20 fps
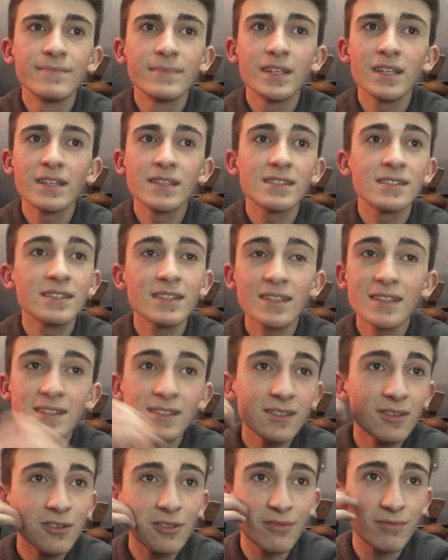It's
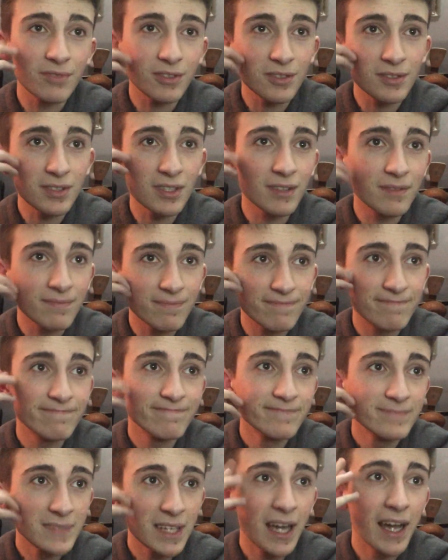so confusing.
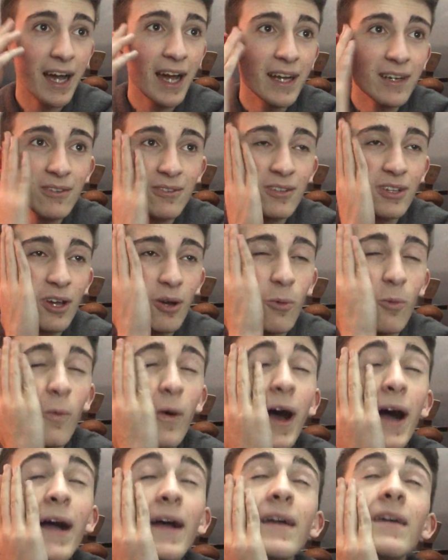I don't know
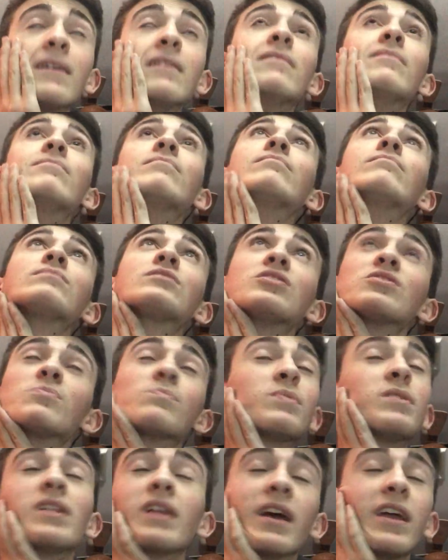why just
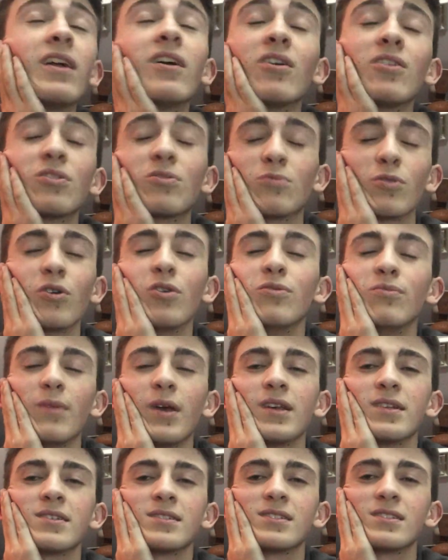playing on the road
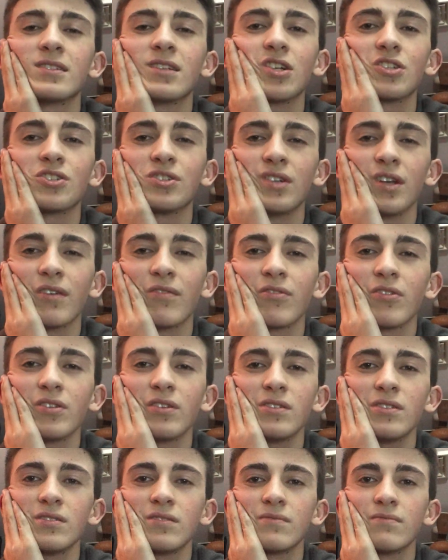makes such a
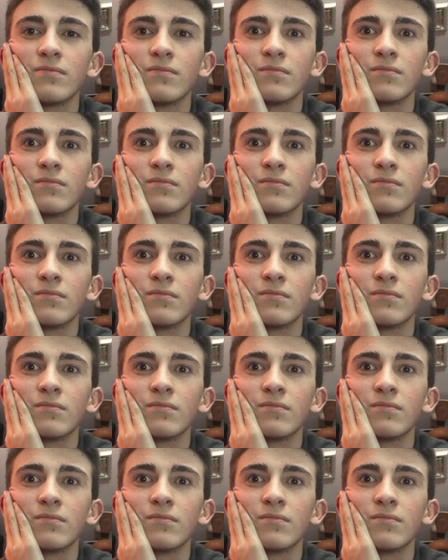difference.